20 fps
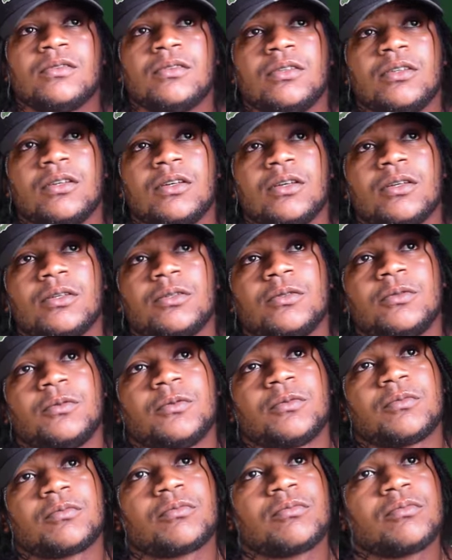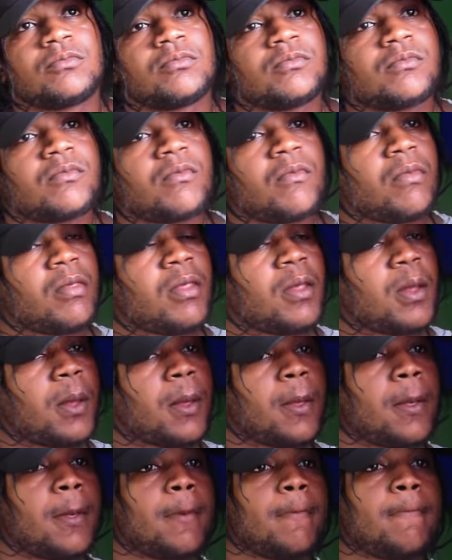Yeah. So right now, I want to test
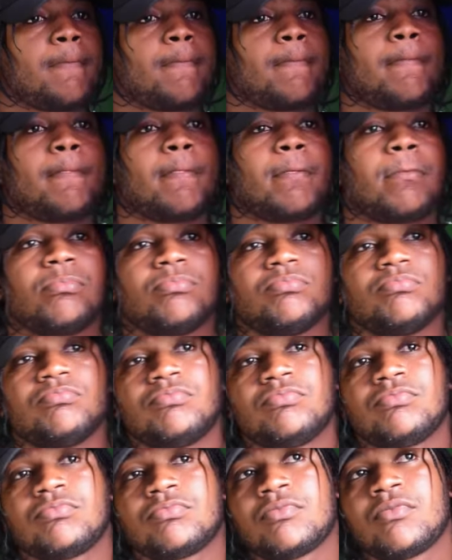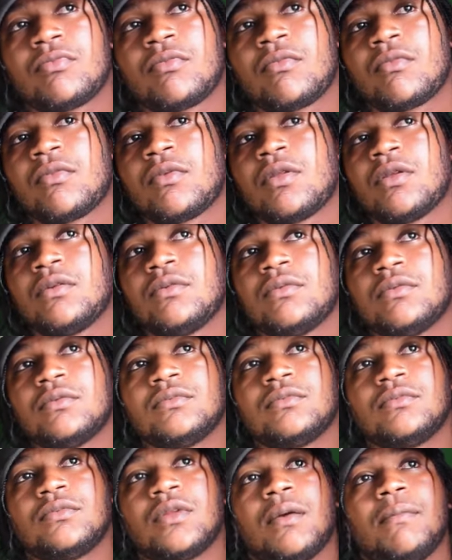your skills, in six, please.
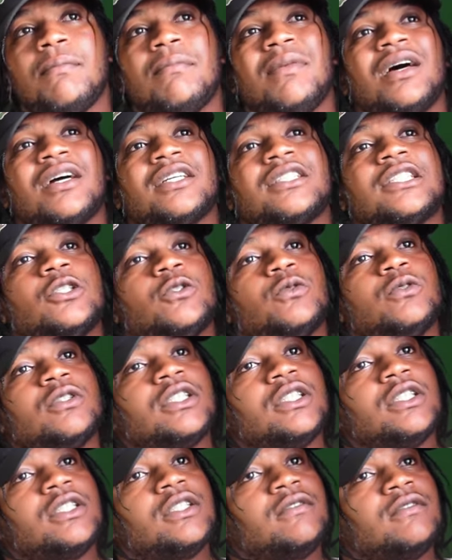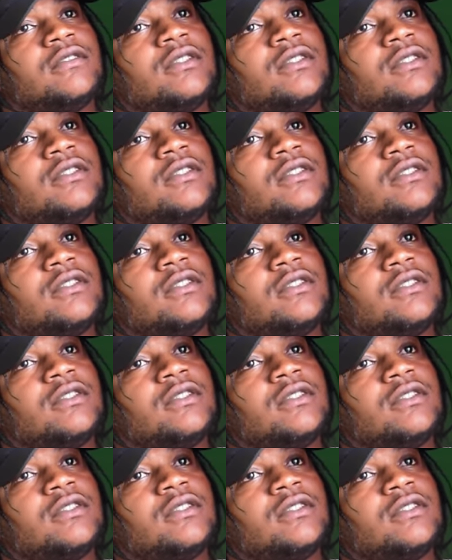And I want you to run a